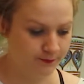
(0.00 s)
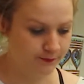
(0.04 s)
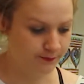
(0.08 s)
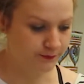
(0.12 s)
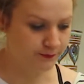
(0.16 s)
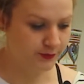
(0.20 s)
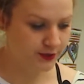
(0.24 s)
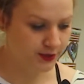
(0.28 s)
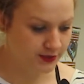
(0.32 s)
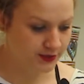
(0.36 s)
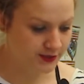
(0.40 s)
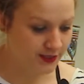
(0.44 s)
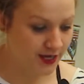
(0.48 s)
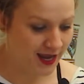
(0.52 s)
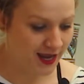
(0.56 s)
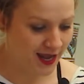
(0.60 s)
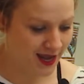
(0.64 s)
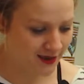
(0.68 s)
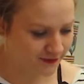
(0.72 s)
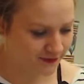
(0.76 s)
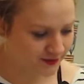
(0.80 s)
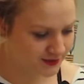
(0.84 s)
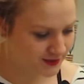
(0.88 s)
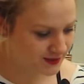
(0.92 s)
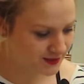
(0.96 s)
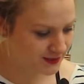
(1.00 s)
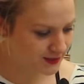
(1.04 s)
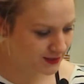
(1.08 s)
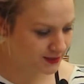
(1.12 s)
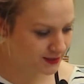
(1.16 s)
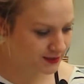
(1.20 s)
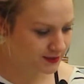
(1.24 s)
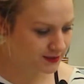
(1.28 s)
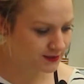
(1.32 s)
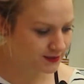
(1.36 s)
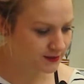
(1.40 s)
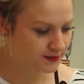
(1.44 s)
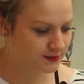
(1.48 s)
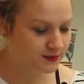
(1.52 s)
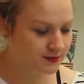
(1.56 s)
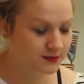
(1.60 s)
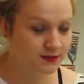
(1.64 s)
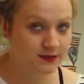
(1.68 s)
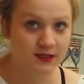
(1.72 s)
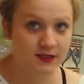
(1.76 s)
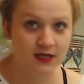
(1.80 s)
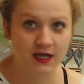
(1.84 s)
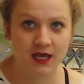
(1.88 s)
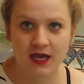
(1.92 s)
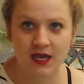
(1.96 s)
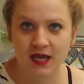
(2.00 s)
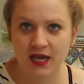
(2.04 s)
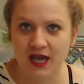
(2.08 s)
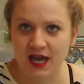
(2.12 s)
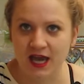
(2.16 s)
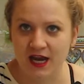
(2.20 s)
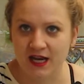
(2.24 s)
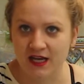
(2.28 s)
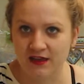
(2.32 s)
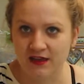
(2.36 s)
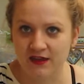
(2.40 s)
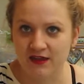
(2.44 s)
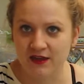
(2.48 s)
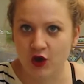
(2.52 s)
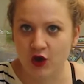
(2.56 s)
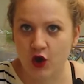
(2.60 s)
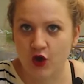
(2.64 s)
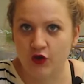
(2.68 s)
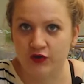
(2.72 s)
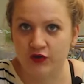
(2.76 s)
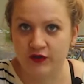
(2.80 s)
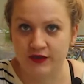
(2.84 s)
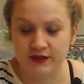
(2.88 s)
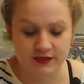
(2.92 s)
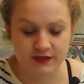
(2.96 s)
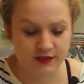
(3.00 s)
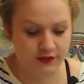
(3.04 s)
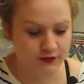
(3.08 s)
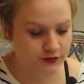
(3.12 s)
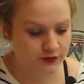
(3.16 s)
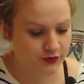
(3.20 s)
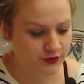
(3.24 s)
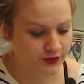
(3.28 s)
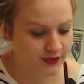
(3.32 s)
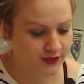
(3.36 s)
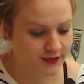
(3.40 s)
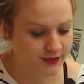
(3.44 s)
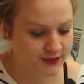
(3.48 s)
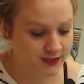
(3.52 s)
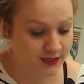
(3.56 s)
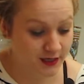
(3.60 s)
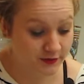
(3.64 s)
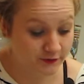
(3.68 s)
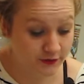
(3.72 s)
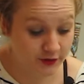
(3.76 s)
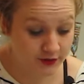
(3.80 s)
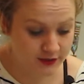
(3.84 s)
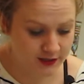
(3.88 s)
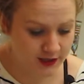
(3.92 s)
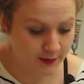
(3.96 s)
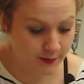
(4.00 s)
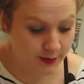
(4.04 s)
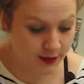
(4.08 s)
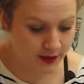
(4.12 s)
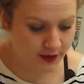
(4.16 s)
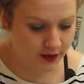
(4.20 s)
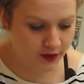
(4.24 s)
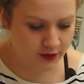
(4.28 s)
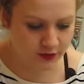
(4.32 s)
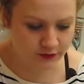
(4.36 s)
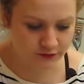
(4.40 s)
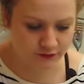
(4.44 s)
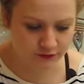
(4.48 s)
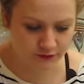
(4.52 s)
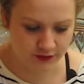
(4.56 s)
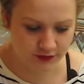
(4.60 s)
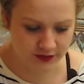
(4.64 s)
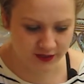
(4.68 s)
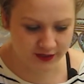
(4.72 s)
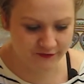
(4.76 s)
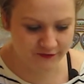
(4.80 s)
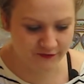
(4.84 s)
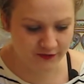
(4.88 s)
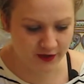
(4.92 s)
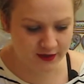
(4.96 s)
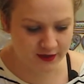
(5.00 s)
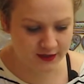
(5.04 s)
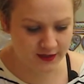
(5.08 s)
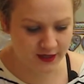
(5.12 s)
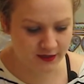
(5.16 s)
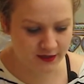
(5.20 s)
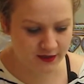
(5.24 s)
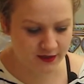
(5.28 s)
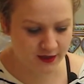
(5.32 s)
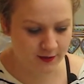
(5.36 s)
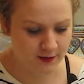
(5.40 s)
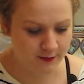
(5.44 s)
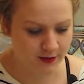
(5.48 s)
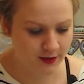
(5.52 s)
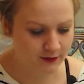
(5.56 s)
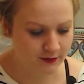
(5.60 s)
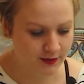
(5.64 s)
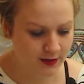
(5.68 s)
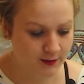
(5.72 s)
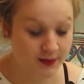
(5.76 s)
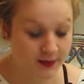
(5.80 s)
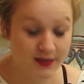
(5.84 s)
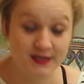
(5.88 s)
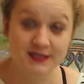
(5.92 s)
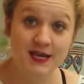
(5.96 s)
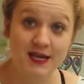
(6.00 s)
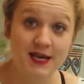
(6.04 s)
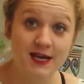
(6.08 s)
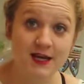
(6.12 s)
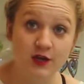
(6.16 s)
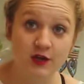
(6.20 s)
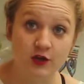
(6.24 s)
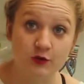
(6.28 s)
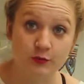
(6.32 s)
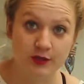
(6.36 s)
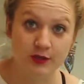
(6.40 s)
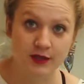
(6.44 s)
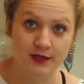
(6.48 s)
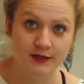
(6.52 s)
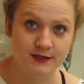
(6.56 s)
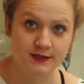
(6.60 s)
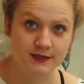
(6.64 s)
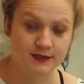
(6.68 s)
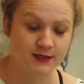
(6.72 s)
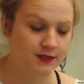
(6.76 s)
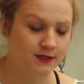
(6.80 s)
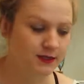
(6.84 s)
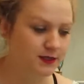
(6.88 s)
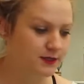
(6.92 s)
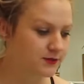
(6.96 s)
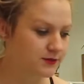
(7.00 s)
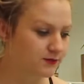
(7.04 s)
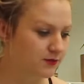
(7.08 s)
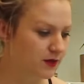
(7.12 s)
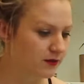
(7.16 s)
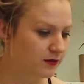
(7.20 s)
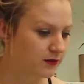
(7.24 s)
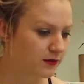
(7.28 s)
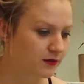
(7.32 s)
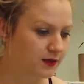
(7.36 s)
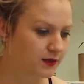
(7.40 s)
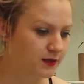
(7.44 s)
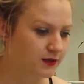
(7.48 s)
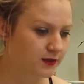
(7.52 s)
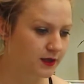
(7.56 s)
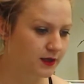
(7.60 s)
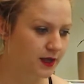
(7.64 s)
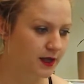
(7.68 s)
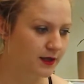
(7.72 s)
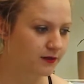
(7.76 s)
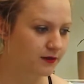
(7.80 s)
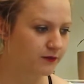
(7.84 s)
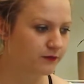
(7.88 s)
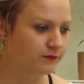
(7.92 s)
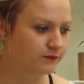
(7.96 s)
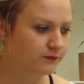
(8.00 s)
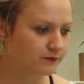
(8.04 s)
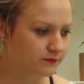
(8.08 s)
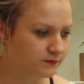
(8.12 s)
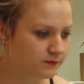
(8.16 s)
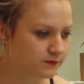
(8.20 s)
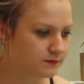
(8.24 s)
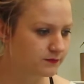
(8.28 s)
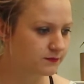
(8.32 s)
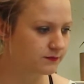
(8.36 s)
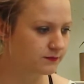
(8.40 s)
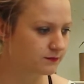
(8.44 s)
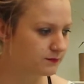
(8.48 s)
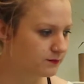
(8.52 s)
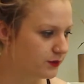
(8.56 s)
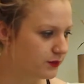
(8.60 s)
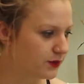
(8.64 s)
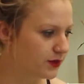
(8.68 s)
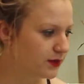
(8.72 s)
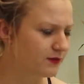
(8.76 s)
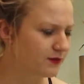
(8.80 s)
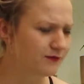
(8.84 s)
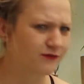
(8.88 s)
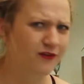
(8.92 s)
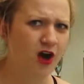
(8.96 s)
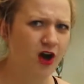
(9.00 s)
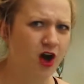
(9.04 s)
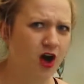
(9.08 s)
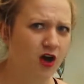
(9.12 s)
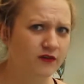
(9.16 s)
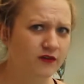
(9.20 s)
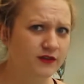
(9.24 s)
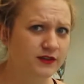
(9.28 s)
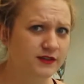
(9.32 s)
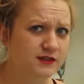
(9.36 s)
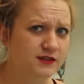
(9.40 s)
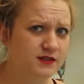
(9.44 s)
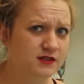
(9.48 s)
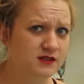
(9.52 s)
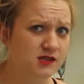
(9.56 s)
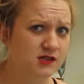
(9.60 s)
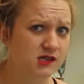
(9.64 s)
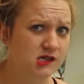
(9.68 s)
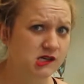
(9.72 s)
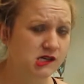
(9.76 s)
because I haven't seen anything on these nutrients, and I've looked up and I couldn't really find anything about like maintaining your plants in this rather than like putting them for harvest.